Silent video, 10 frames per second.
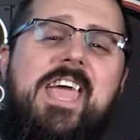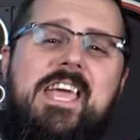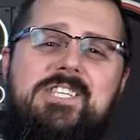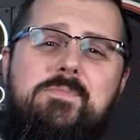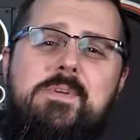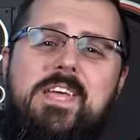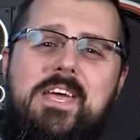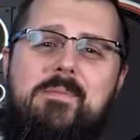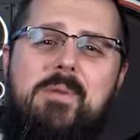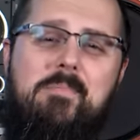
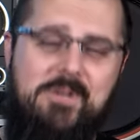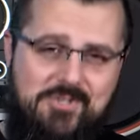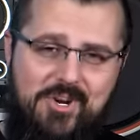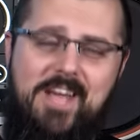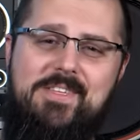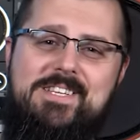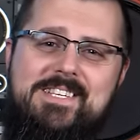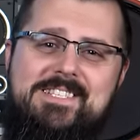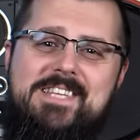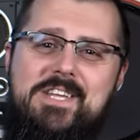HPM, I'm gonna try this.
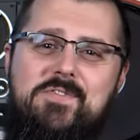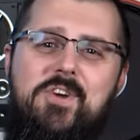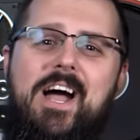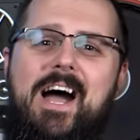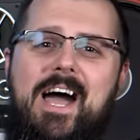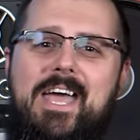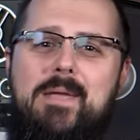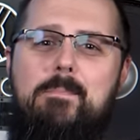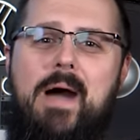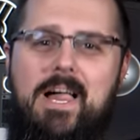It stands for
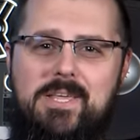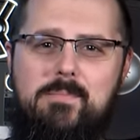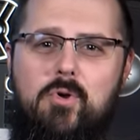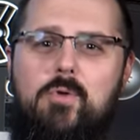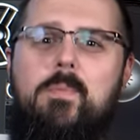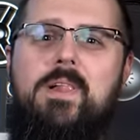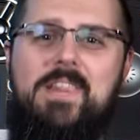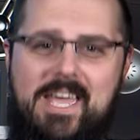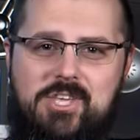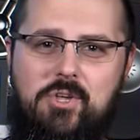high polymer
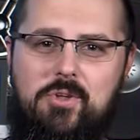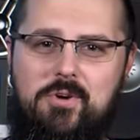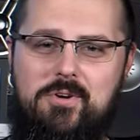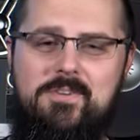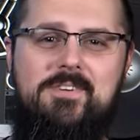molecular.